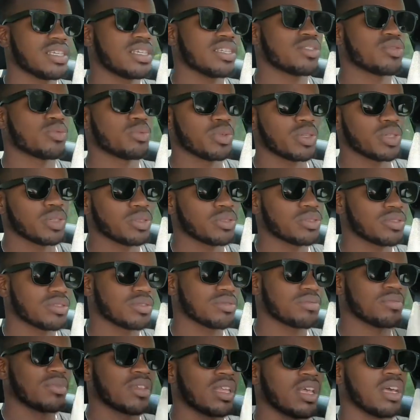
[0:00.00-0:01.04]
wheels,
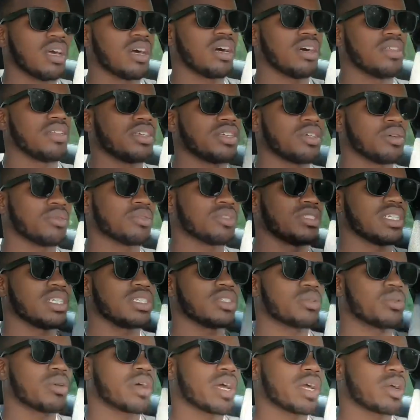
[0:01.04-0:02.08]
they don't ding
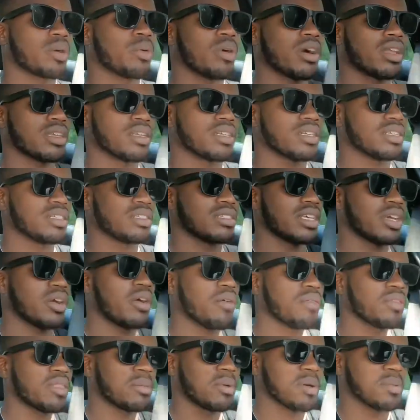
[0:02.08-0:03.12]
the ride quality. They go
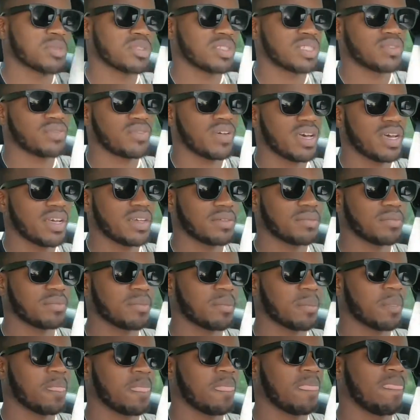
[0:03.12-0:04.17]
over the bumps just fine.
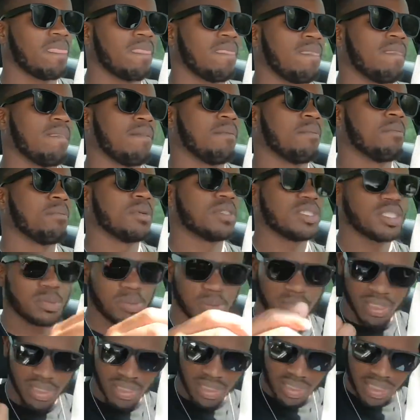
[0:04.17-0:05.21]
But just
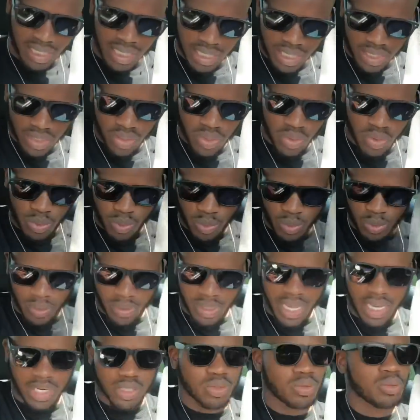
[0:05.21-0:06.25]
putting this thing into
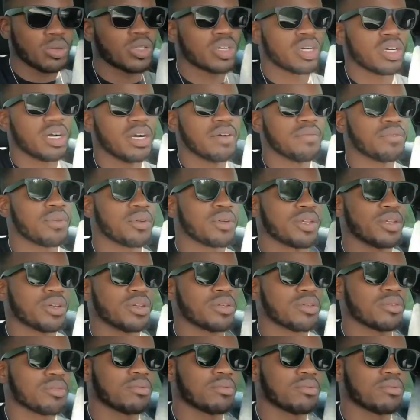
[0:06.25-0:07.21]
actual comfort here,